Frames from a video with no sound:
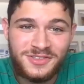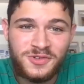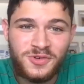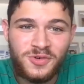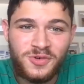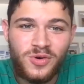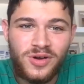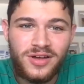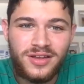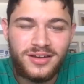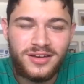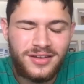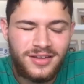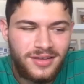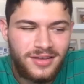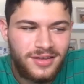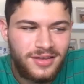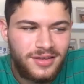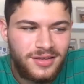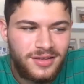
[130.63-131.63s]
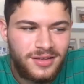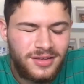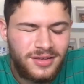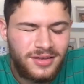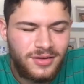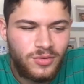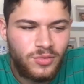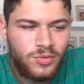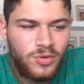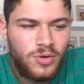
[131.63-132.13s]
So what
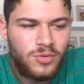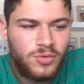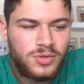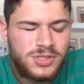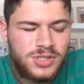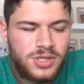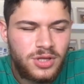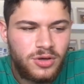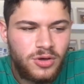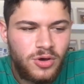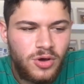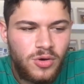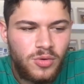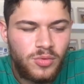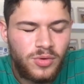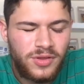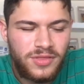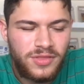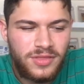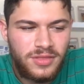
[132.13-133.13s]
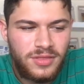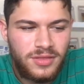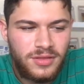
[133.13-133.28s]
what was the goal with